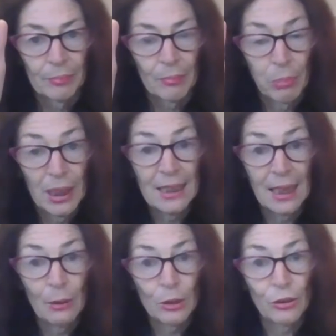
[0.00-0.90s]
please
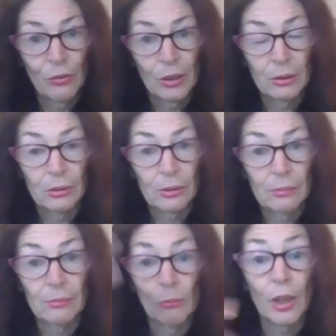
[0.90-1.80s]
hear what
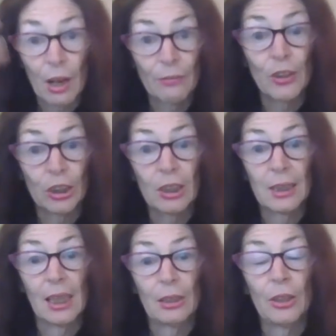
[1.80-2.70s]
I've got to
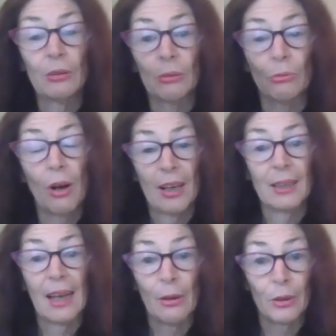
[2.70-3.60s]
tell you right
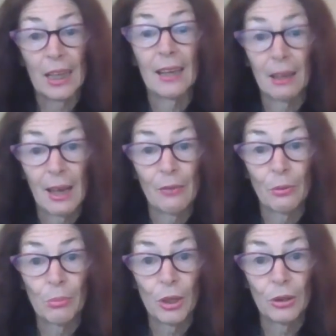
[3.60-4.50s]
now, and can I have
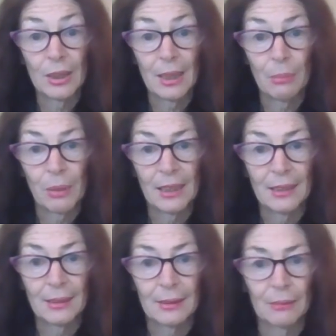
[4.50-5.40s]
immunity,
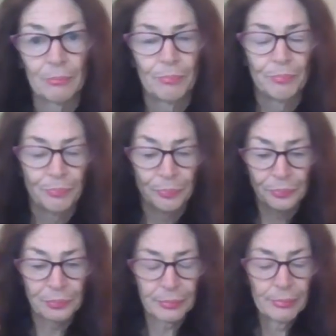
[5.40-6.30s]
please?
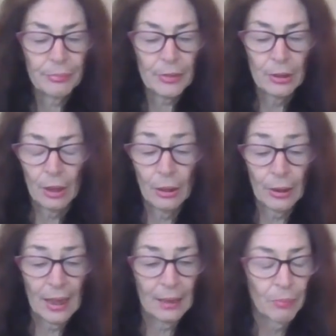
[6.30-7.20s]

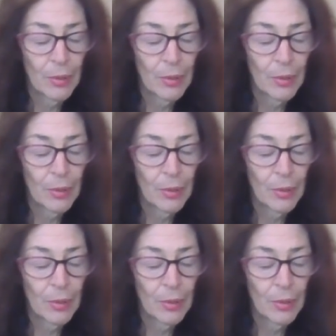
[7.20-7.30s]
Okay.